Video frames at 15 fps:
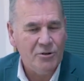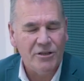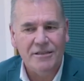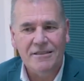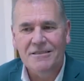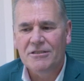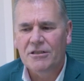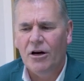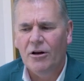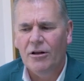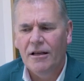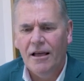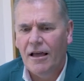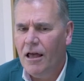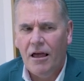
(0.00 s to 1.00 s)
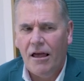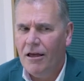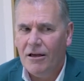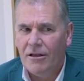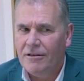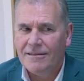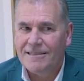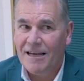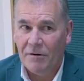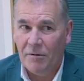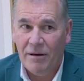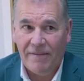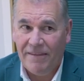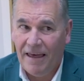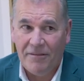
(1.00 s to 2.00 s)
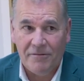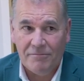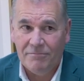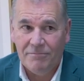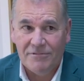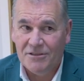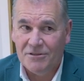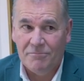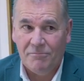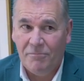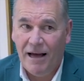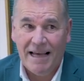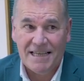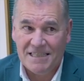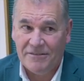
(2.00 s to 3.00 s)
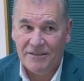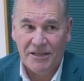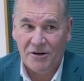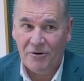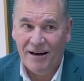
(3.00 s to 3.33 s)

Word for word: workers, so Tell me about the other parts of the